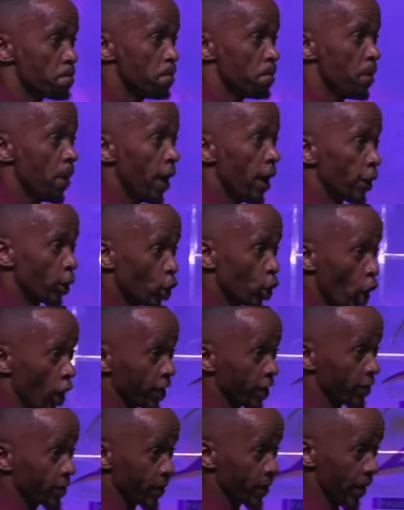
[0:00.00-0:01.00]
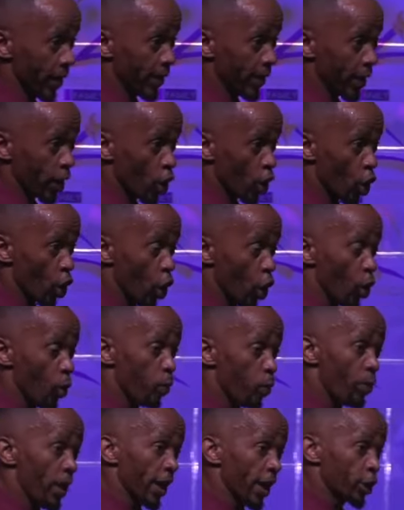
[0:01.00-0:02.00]
And God is saying, go
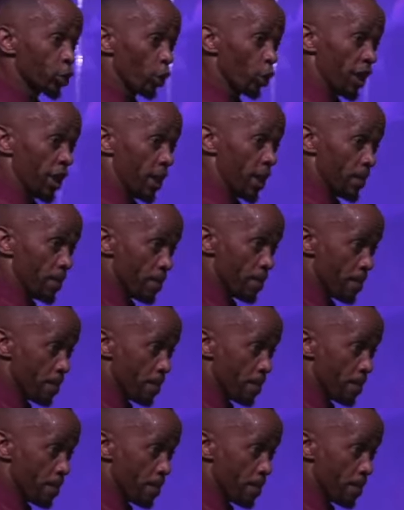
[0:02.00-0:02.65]
back to him,